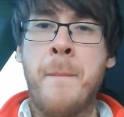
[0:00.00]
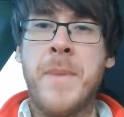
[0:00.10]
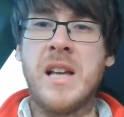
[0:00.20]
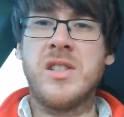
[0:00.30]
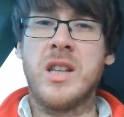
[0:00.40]

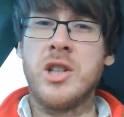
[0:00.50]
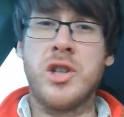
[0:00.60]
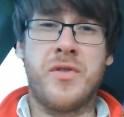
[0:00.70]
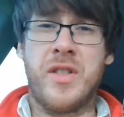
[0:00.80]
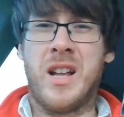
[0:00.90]
Basically
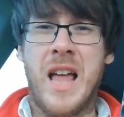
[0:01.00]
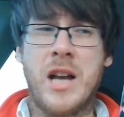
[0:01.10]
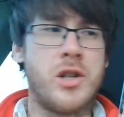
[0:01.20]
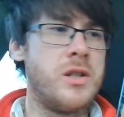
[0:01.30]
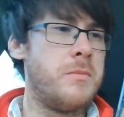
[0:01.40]
just for the
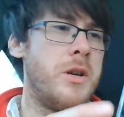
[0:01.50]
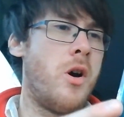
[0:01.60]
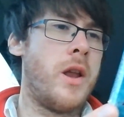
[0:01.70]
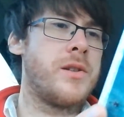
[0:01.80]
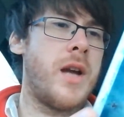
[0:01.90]
collection, to be
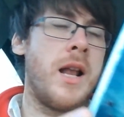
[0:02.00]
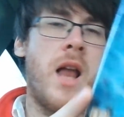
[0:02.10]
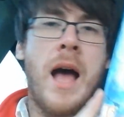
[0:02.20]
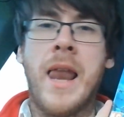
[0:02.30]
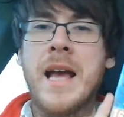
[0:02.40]
honest.
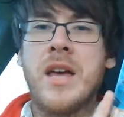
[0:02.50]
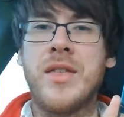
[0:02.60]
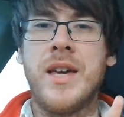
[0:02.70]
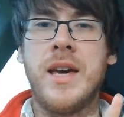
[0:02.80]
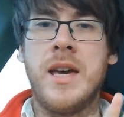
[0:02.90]
I like
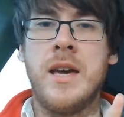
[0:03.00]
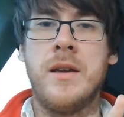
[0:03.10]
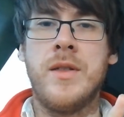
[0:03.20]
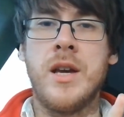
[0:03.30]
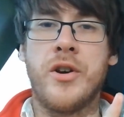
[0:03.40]
the
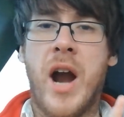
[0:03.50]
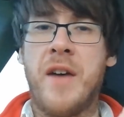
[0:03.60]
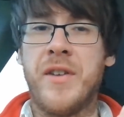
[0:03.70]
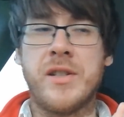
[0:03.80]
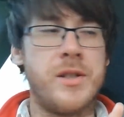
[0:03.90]

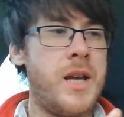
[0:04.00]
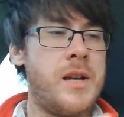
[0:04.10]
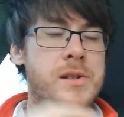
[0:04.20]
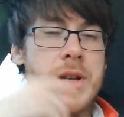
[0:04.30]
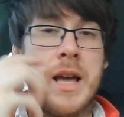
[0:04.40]
graphics in
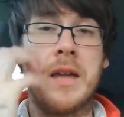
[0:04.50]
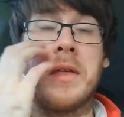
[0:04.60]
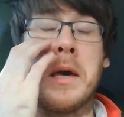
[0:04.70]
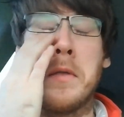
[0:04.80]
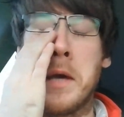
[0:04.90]
this. I like
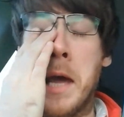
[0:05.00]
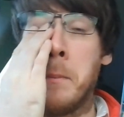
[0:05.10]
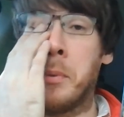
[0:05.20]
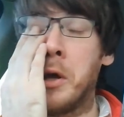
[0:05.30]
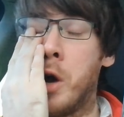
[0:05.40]
the
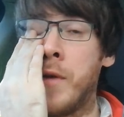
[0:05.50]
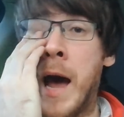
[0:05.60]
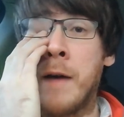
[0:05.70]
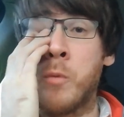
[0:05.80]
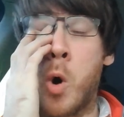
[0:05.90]
gameplay of it. I
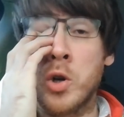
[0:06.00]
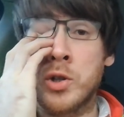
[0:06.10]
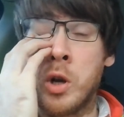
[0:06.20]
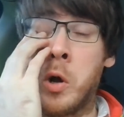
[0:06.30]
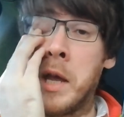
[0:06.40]
have watched
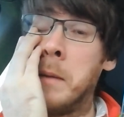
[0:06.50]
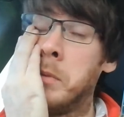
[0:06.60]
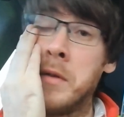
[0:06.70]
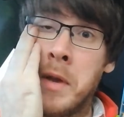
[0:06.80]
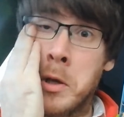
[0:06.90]
a lot of
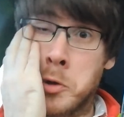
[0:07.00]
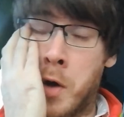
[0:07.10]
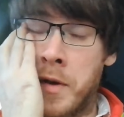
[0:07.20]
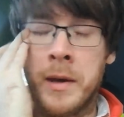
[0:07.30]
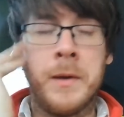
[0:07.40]
gameplay videos
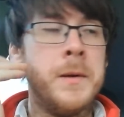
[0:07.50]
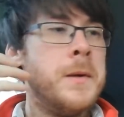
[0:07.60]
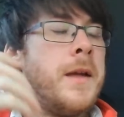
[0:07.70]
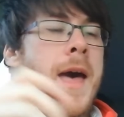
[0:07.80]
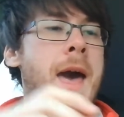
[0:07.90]
of
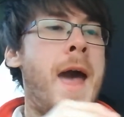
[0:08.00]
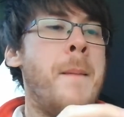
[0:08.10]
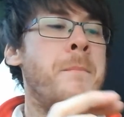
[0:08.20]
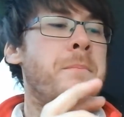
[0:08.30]
it.